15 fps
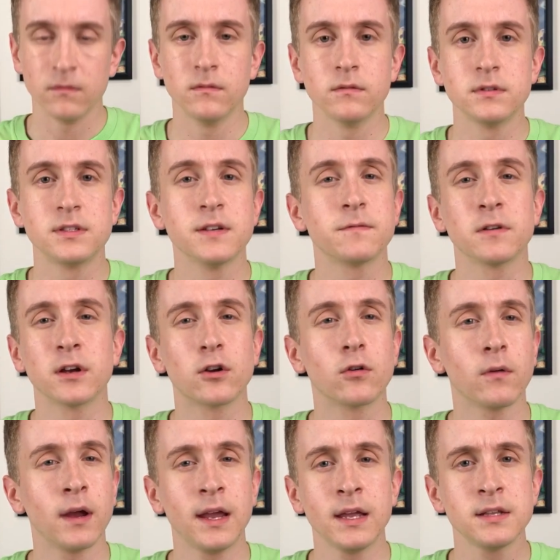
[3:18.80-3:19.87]
different
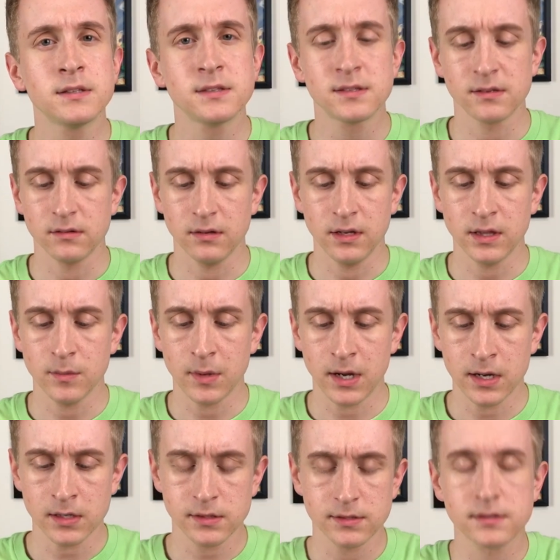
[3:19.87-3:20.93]
grades in the
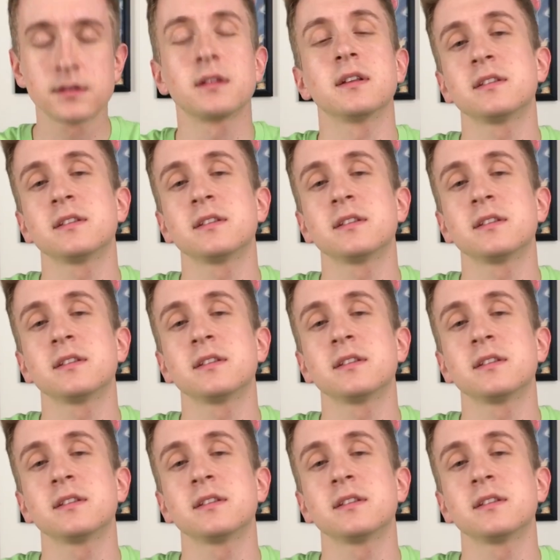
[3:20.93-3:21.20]
box.